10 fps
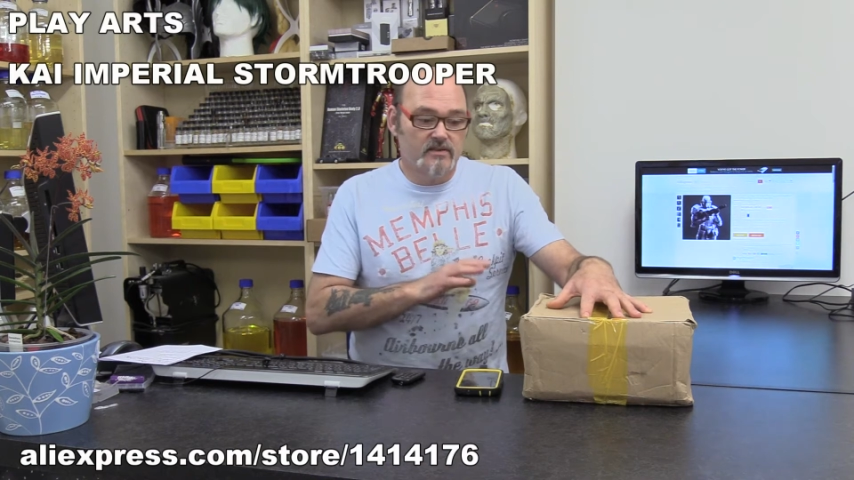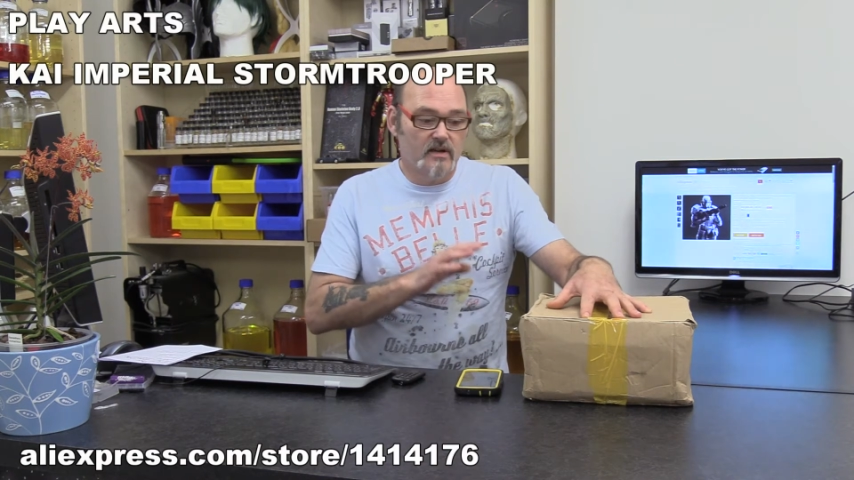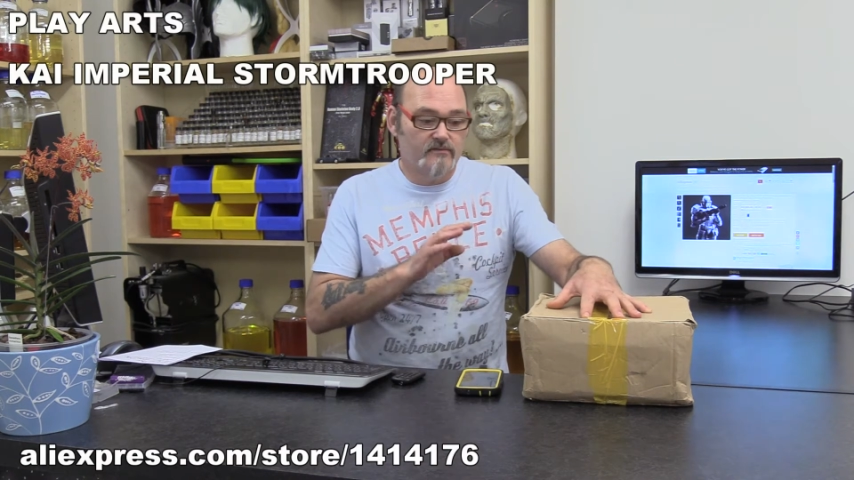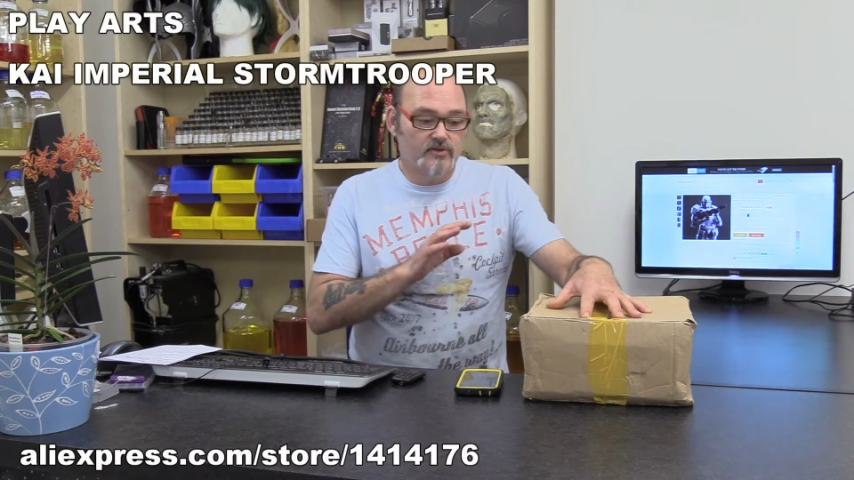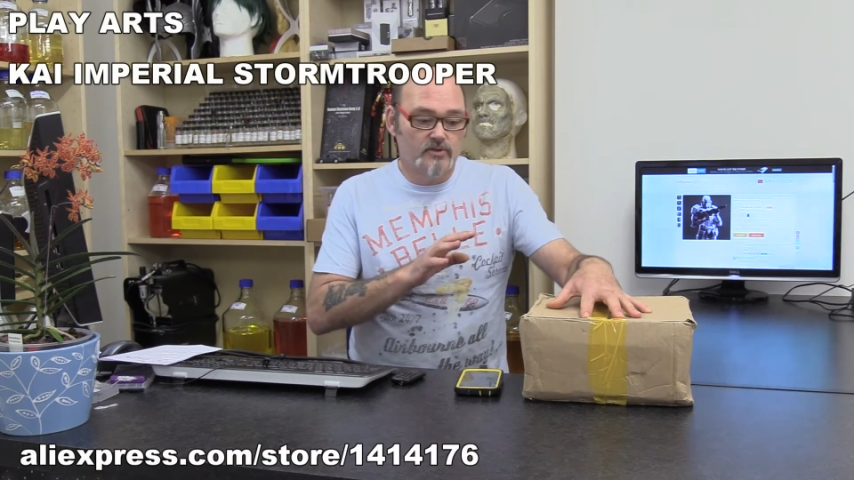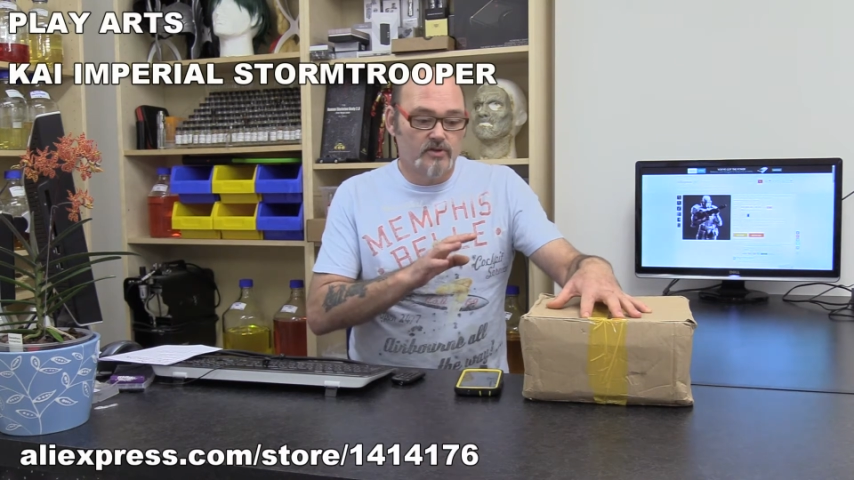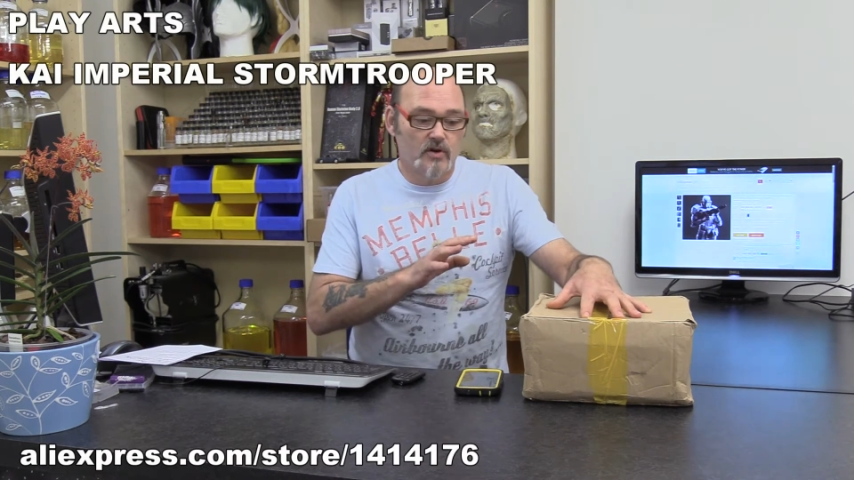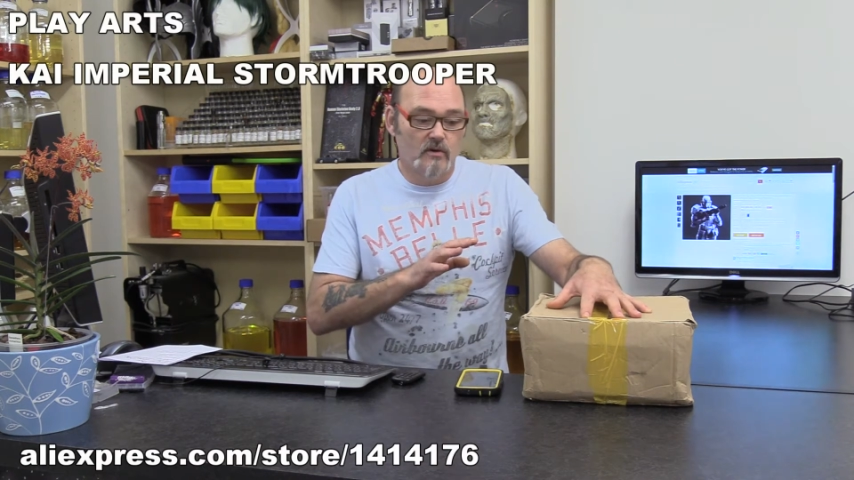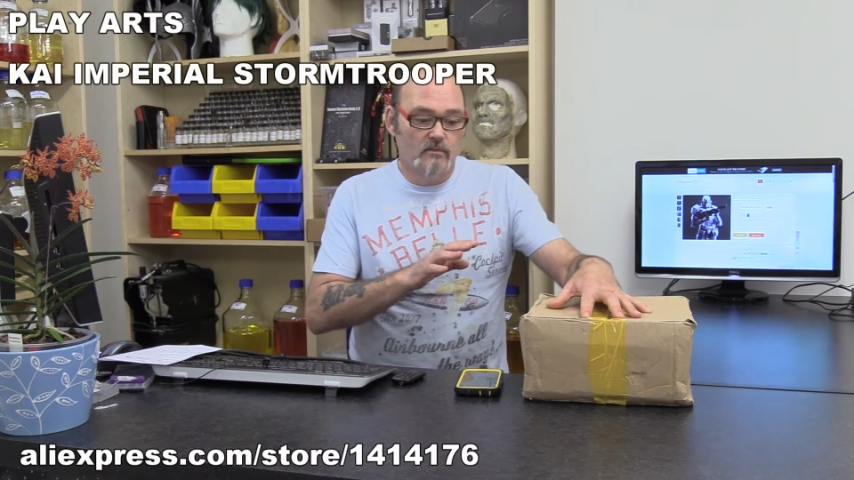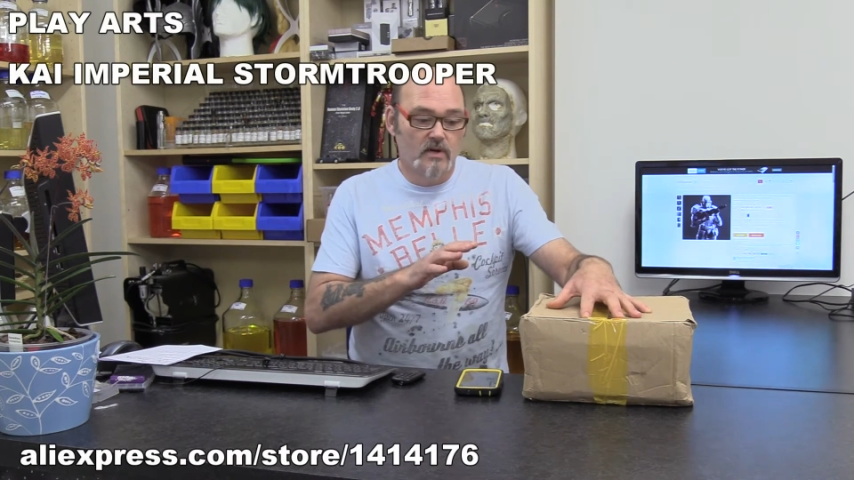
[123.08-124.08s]
that have just
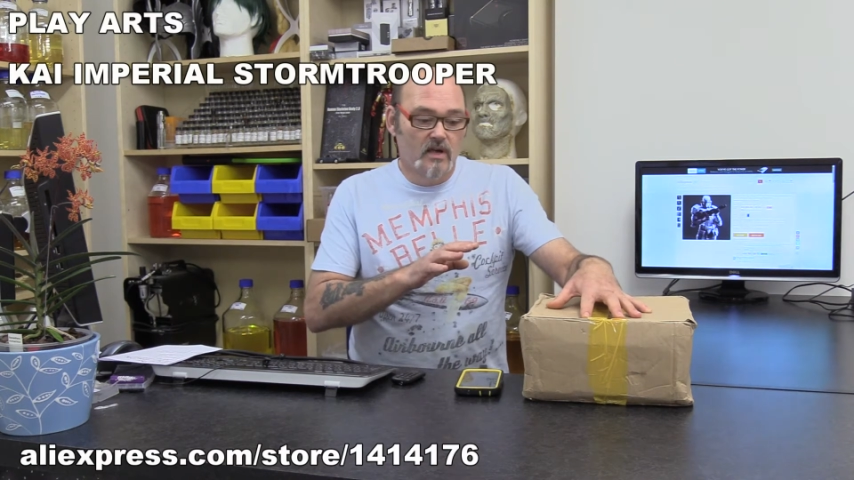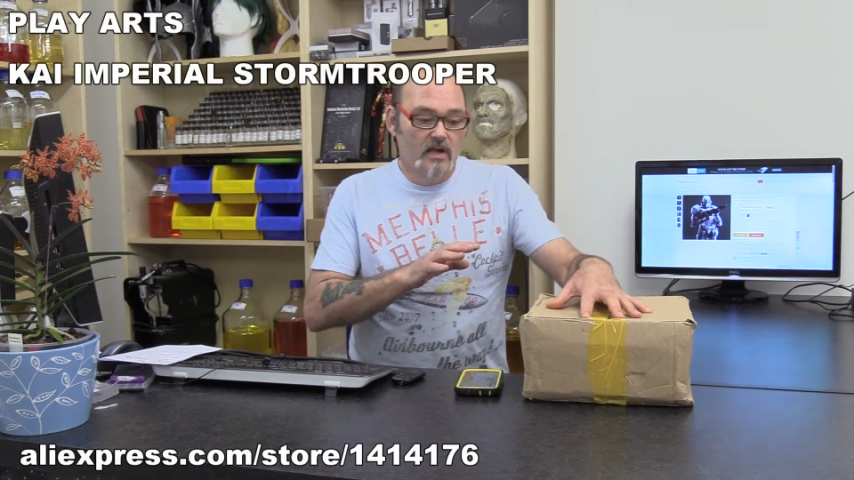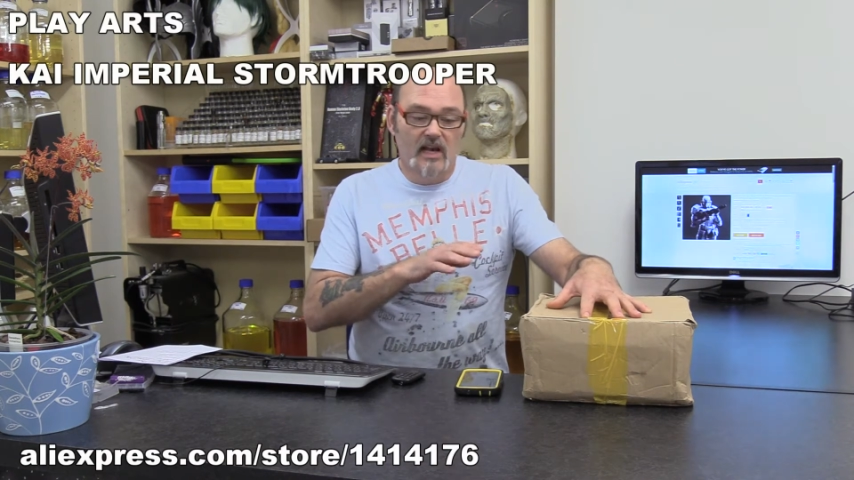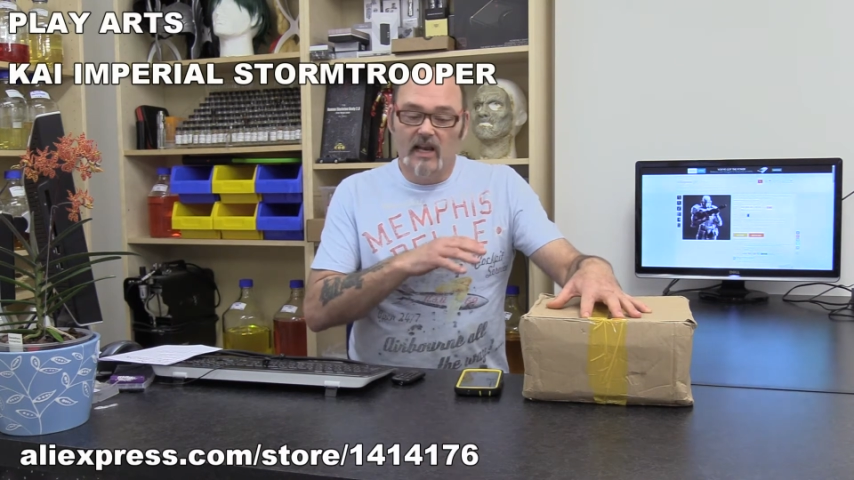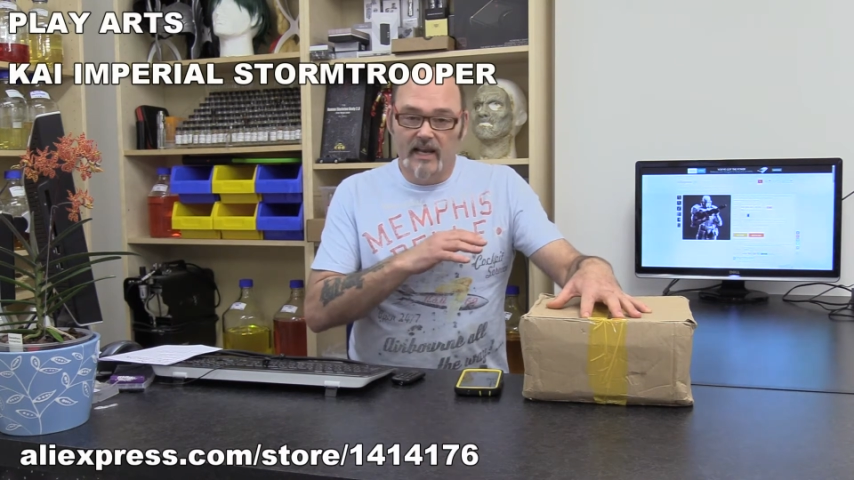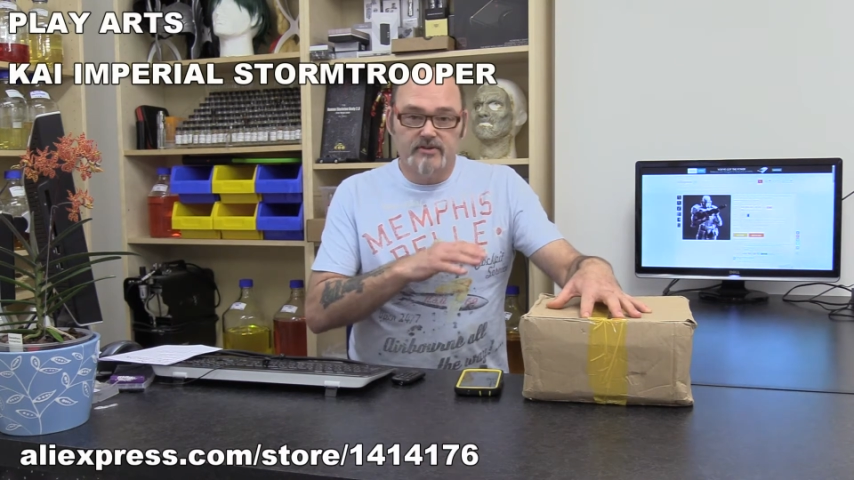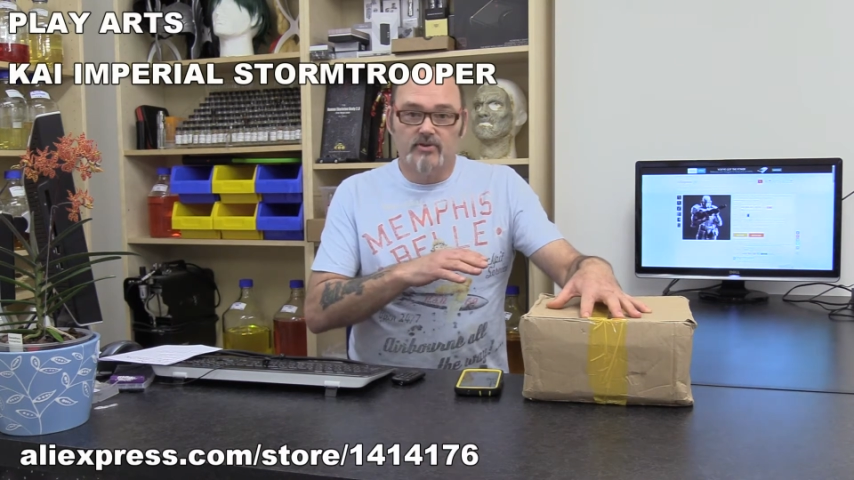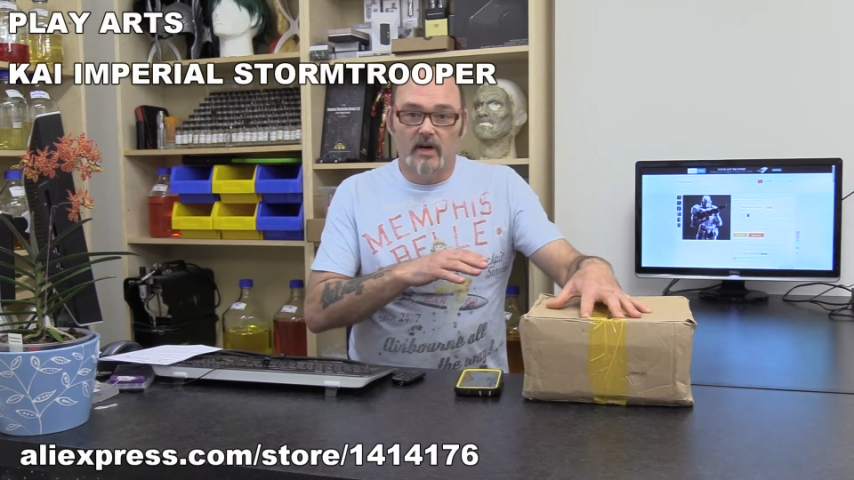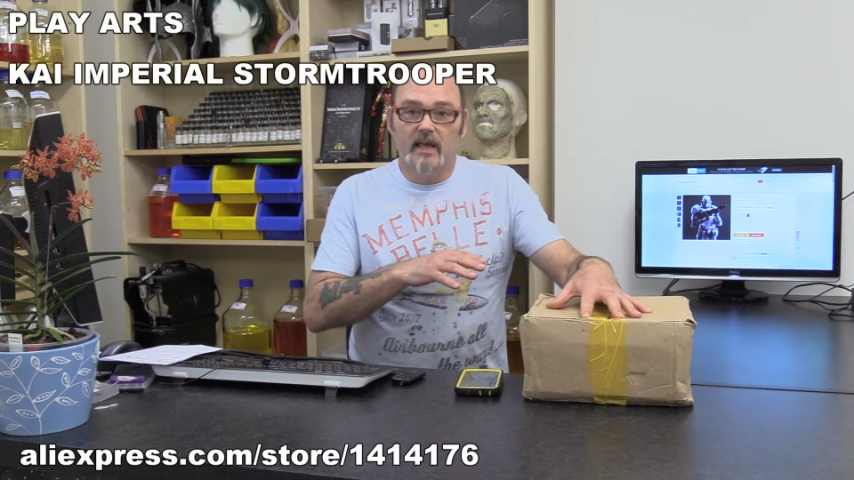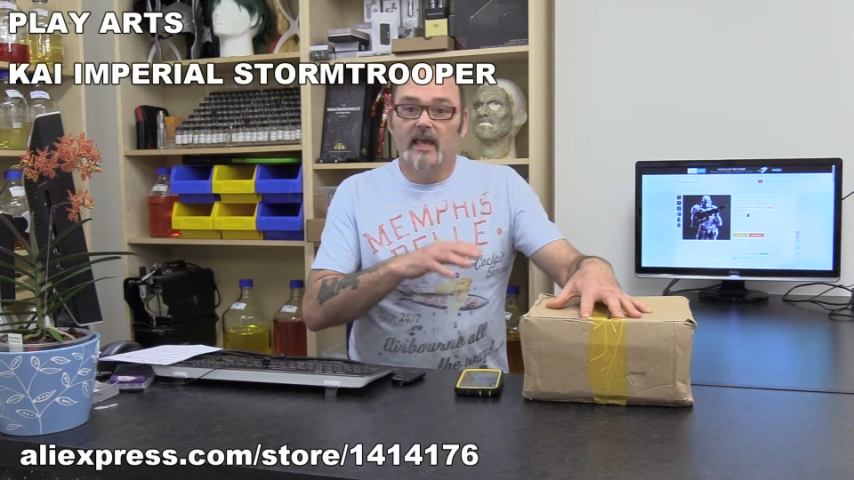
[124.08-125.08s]
come
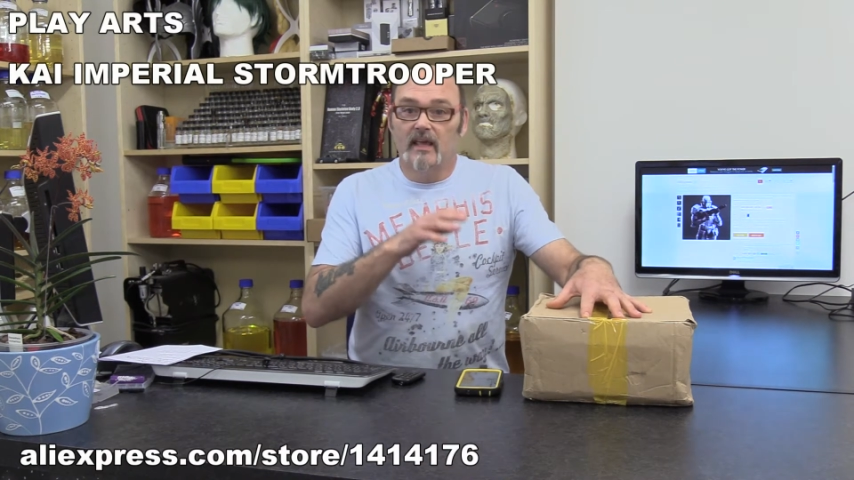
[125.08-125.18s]
literally